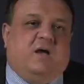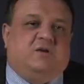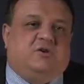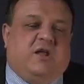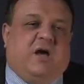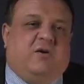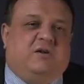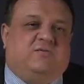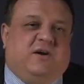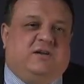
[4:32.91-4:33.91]
So now
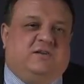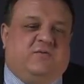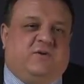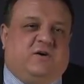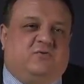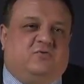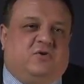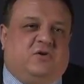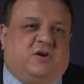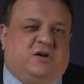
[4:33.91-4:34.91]
it's very difficult to
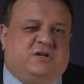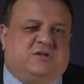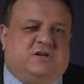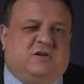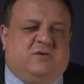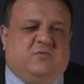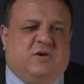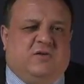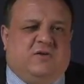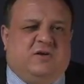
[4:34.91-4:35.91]
reason
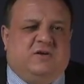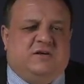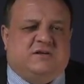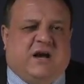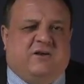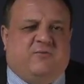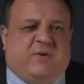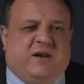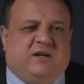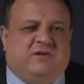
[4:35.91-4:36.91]
with this kind of
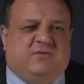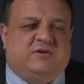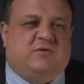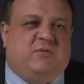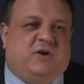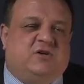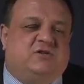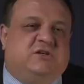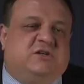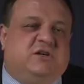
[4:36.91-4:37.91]
predicates. First of all,
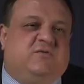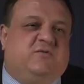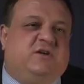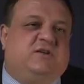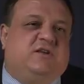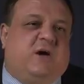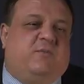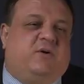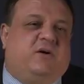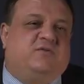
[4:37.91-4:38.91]
because there's an infinite
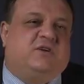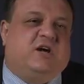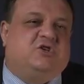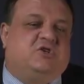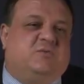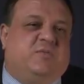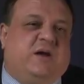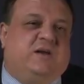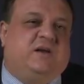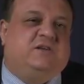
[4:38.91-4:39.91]
number of such
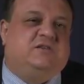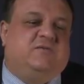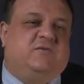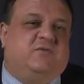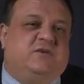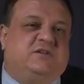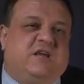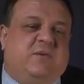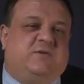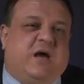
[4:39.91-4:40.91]
predicates even for the
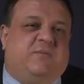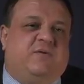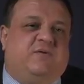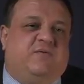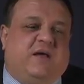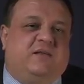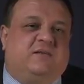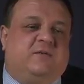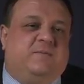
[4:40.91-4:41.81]
same type of event.